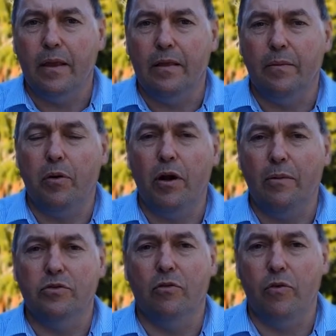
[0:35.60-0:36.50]
the
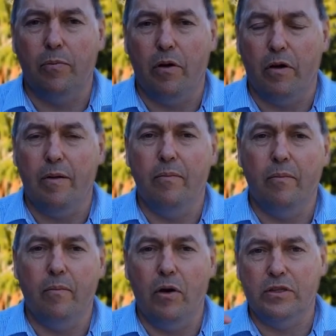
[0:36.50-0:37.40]
ProLam software program
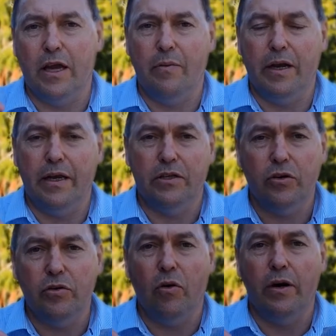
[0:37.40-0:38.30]
might say we need a
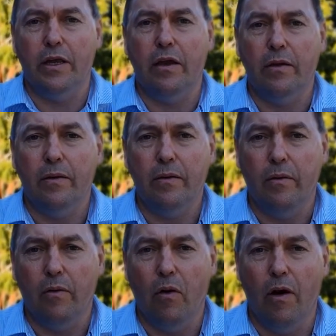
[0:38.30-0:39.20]
290
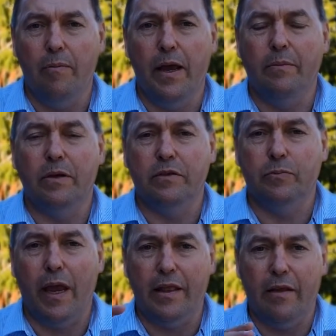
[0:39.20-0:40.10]
high beam to
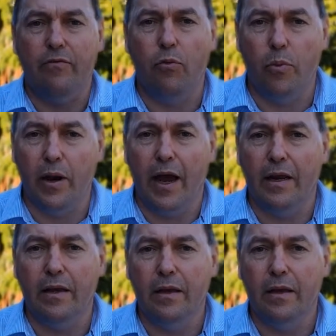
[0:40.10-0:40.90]
span that 4.8.